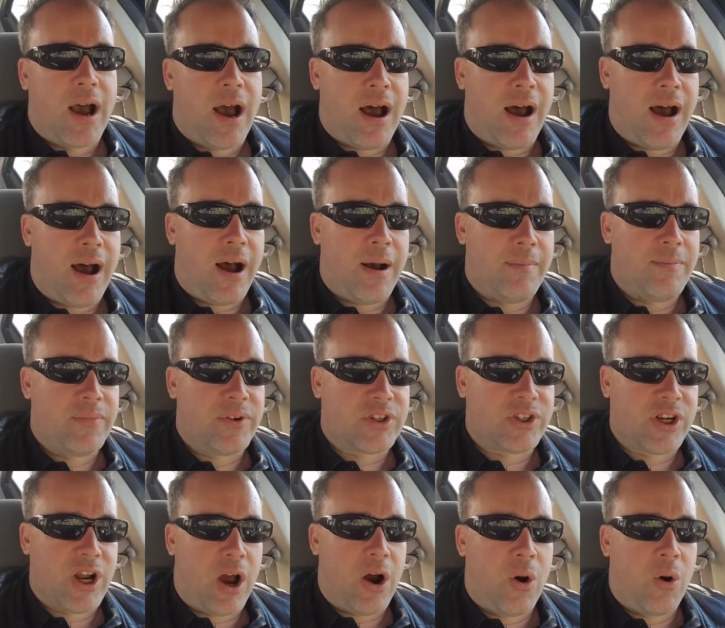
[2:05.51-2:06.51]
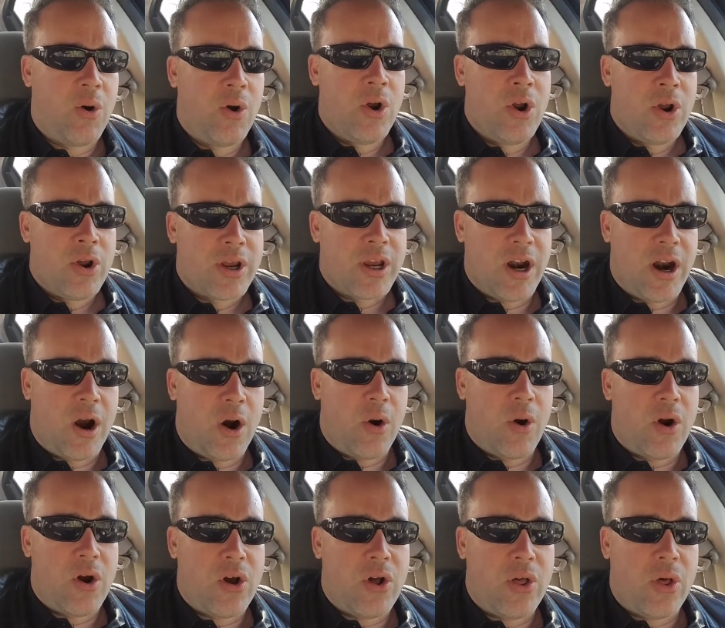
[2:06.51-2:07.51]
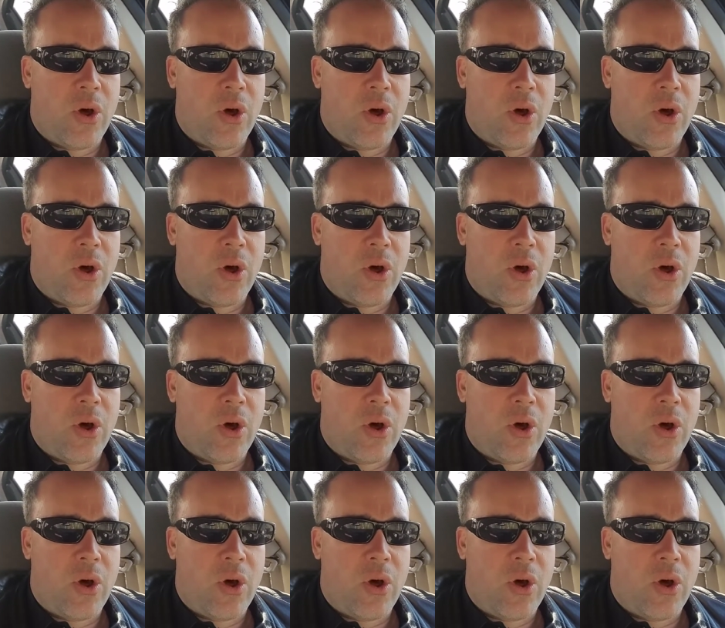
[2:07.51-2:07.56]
So, you know,